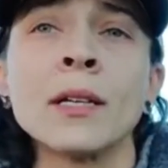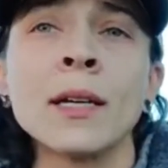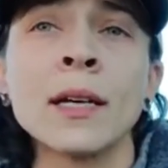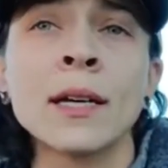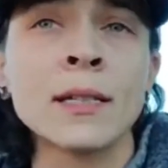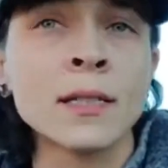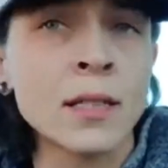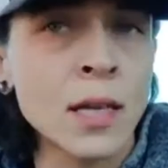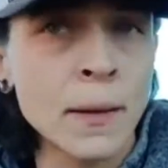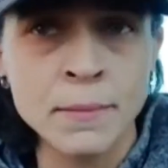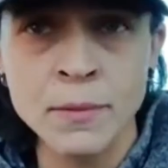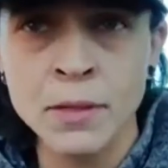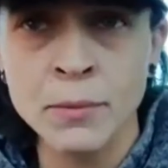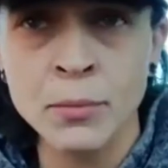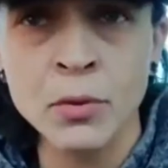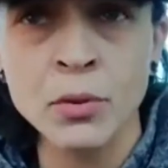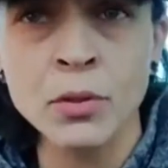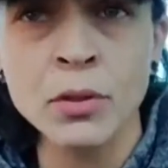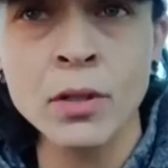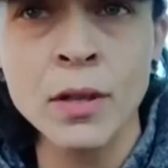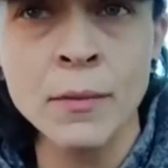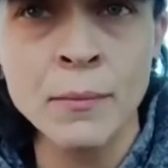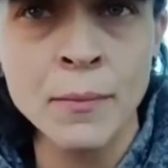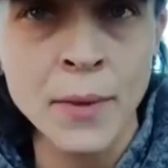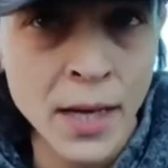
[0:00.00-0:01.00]

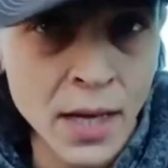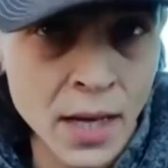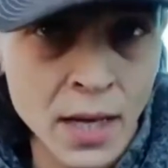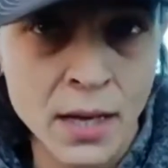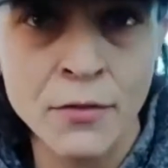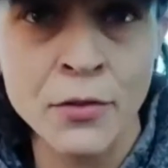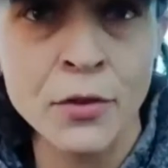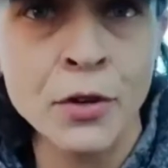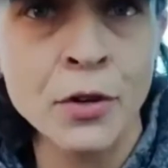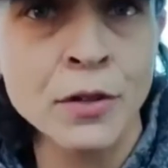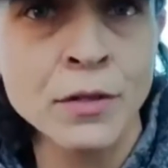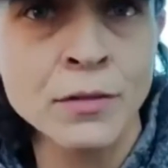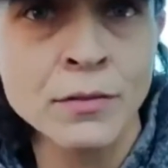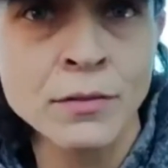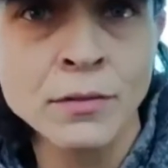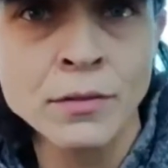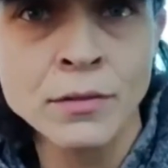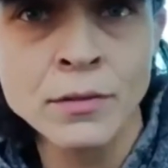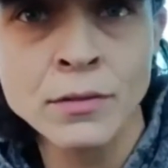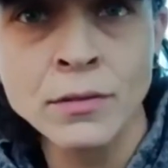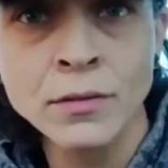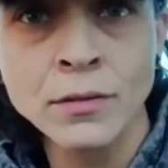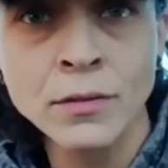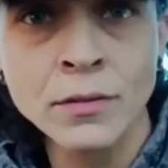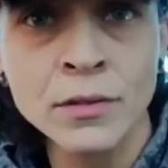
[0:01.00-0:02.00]
acceptable behavior
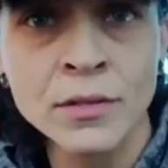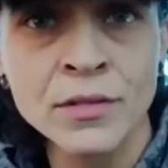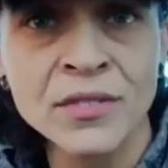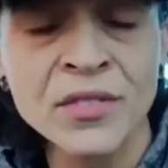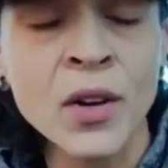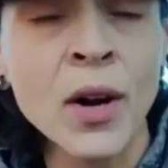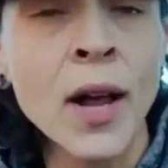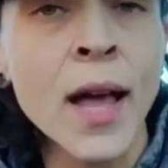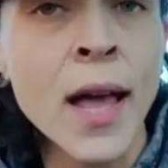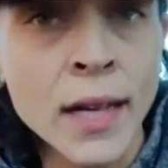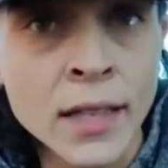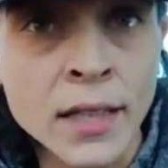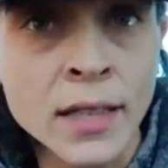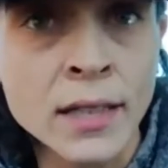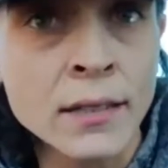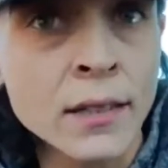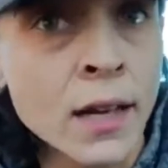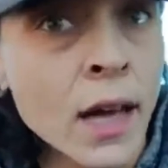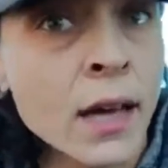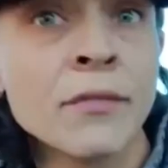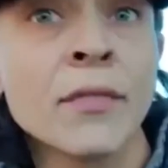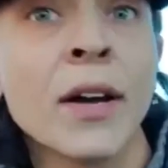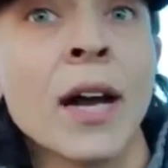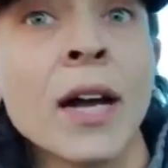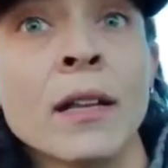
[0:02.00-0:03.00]
for any
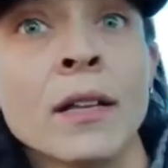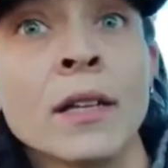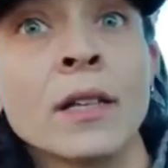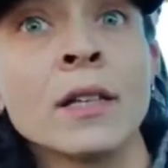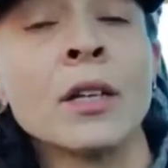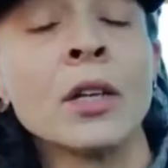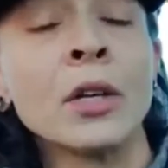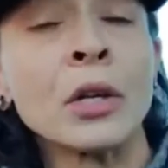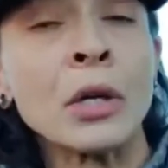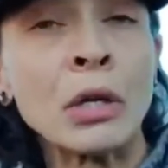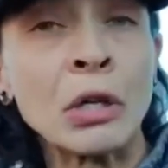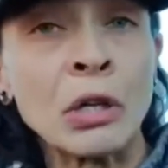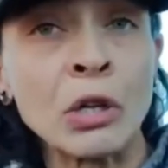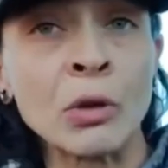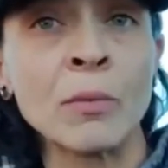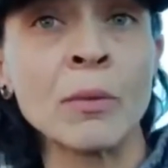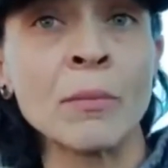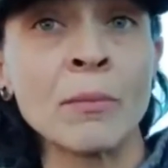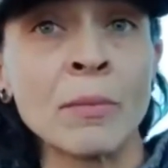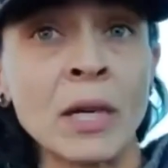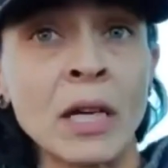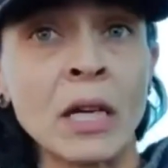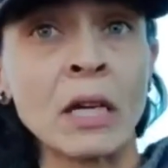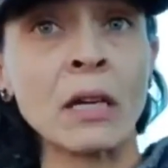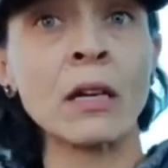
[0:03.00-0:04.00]
nonviolent
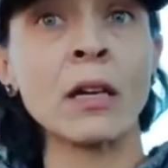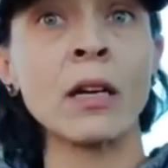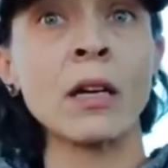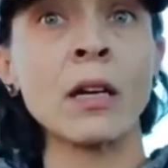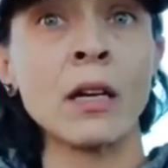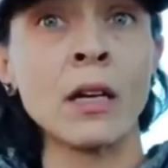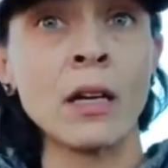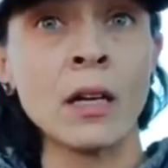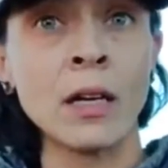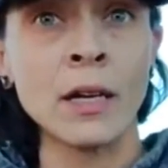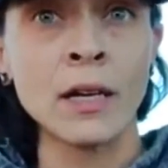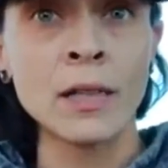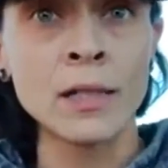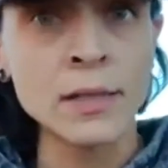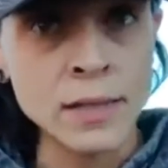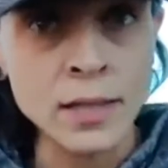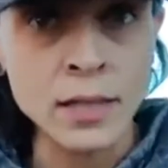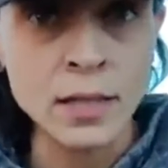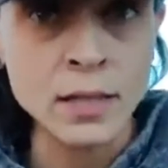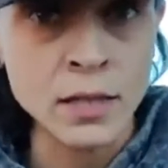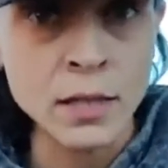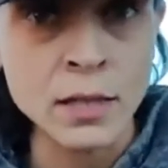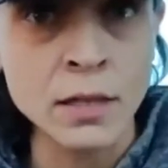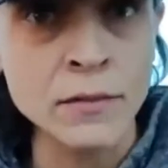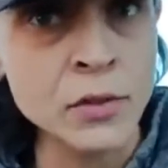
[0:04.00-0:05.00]
human being and
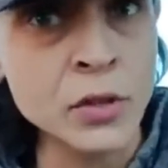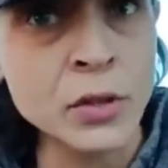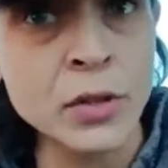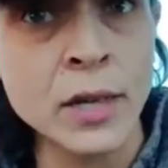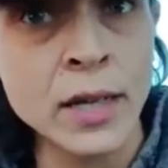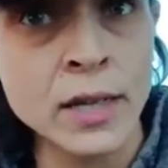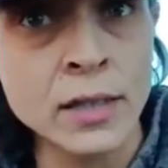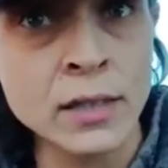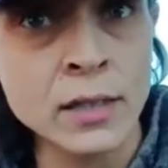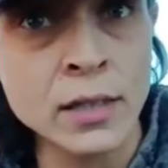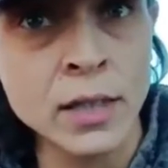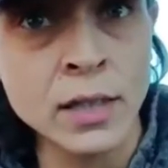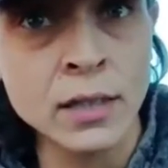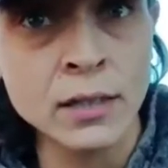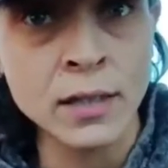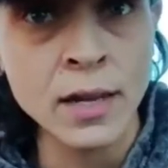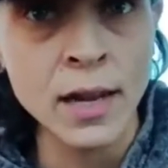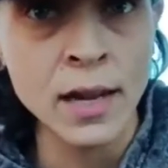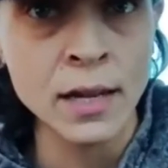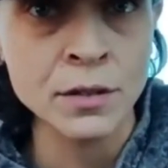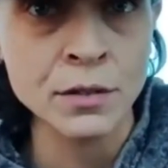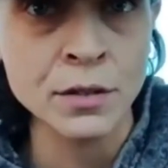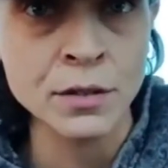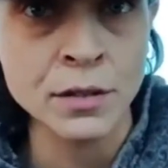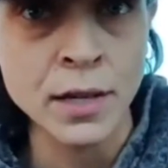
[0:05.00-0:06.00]
citizen of the United States
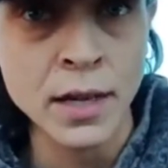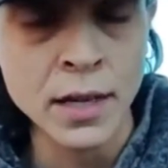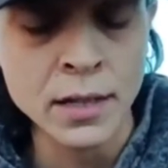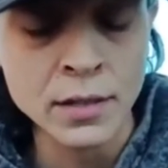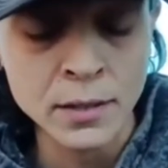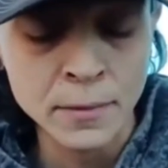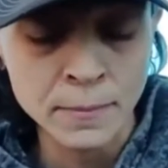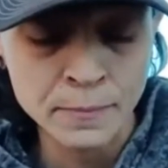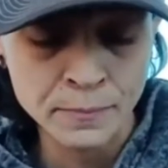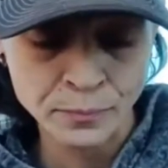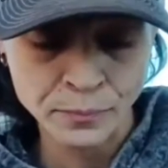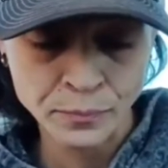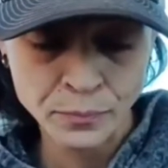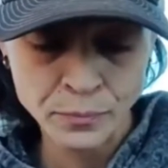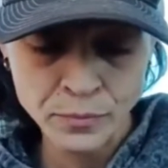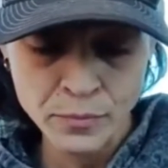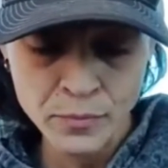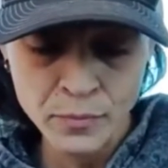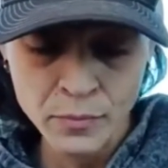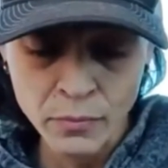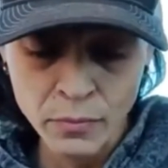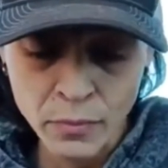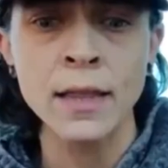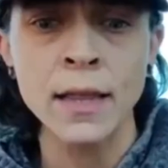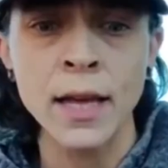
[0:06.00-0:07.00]
to exercise.
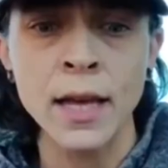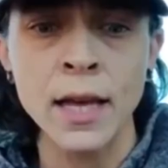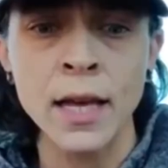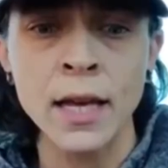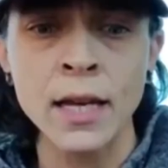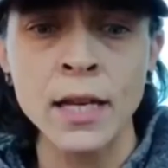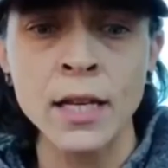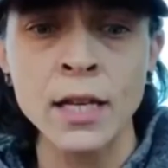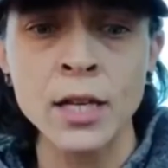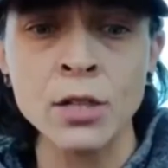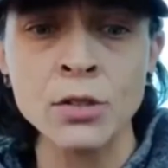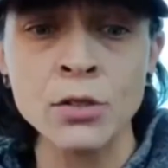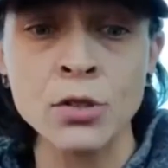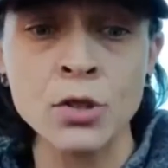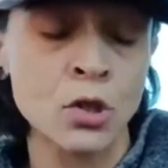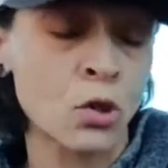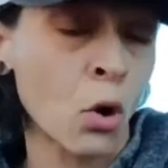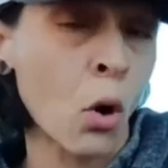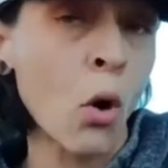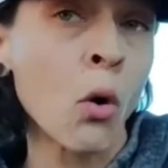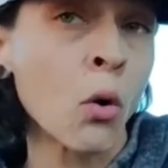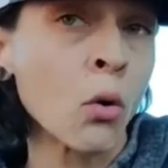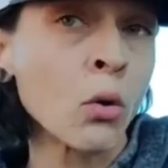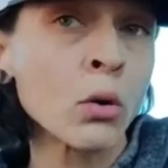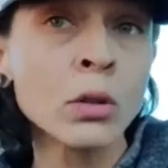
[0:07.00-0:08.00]
They
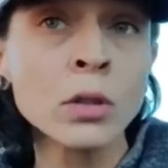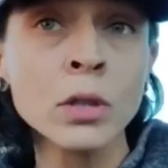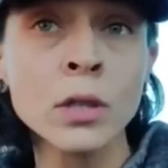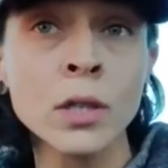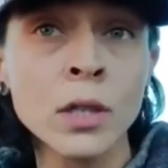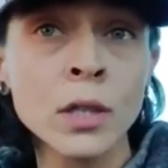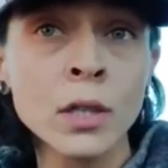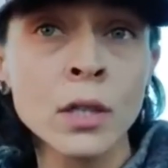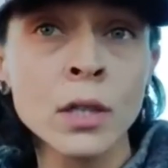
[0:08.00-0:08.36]
stole